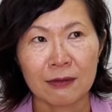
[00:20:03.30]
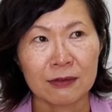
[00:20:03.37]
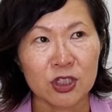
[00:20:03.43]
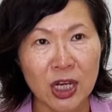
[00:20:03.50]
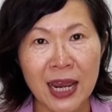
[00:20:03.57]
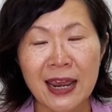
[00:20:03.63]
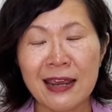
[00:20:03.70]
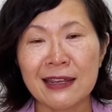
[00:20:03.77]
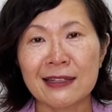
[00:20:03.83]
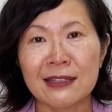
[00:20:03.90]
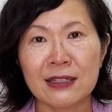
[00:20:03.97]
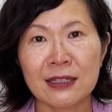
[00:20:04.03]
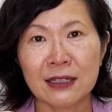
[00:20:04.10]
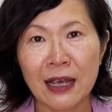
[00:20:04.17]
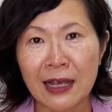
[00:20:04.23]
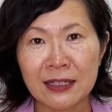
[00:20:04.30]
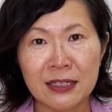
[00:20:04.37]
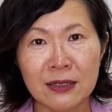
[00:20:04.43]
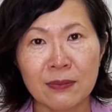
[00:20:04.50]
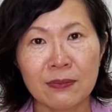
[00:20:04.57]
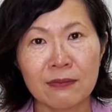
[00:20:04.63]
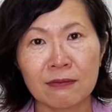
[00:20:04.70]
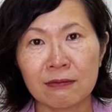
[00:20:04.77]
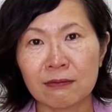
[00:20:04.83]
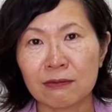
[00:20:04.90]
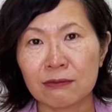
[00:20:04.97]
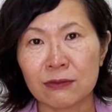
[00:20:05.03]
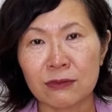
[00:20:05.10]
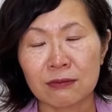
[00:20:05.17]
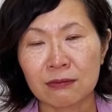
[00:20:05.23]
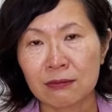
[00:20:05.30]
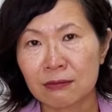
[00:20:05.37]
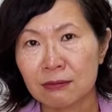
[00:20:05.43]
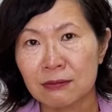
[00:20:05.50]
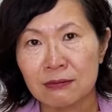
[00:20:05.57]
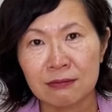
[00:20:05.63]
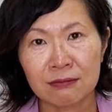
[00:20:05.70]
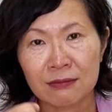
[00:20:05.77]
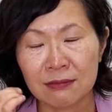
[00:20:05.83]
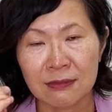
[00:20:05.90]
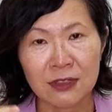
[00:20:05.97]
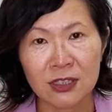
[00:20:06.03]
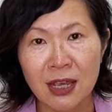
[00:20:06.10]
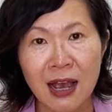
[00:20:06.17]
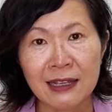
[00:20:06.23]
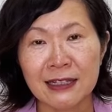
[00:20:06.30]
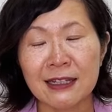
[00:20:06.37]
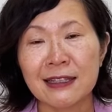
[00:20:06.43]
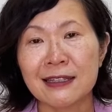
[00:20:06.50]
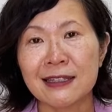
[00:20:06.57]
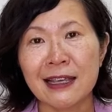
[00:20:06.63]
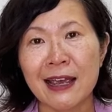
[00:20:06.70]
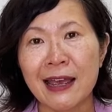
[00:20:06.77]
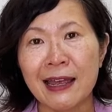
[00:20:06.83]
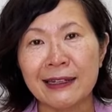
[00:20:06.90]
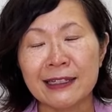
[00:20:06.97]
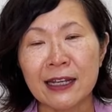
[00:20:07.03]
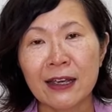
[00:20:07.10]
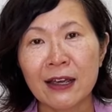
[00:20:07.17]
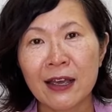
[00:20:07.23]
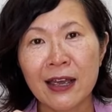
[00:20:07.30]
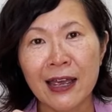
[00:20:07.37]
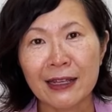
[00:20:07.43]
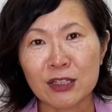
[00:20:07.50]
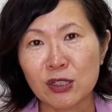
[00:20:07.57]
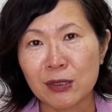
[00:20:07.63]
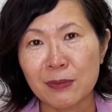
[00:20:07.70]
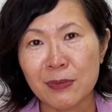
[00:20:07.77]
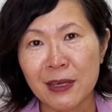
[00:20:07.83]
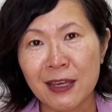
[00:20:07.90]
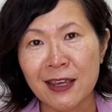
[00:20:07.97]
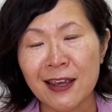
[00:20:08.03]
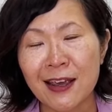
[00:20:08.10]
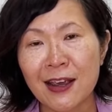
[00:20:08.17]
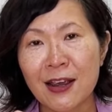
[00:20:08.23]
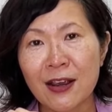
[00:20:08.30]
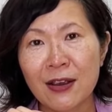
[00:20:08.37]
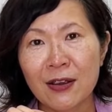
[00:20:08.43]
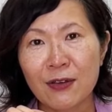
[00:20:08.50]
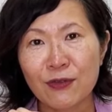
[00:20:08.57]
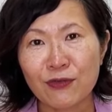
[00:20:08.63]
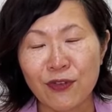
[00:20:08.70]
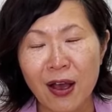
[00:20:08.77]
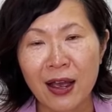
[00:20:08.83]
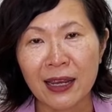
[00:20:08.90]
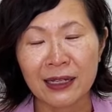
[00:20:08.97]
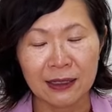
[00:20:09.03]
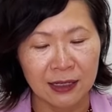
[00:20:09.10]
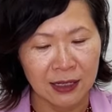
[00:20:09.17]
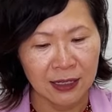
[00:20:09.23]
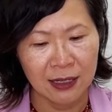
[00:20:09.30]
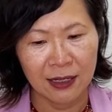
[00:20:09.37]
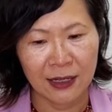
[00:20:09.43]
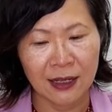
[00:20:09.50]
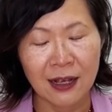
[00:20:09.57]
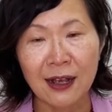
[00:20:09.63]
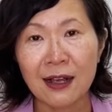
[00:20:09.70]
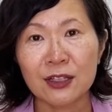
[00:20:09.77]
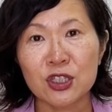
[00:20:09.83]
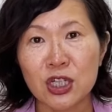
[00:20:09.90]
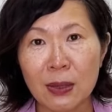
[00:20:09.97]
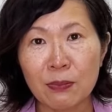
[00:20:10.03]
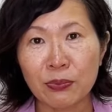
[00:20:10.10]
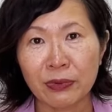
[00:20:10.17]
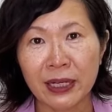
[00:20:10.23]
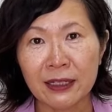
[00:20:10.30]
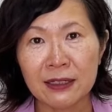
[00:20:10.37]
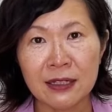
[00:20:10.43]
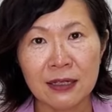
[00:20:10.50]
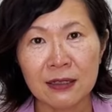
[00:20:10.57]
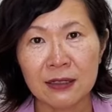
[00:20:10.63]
chains, custom sizes, and it's going to be fine jump rings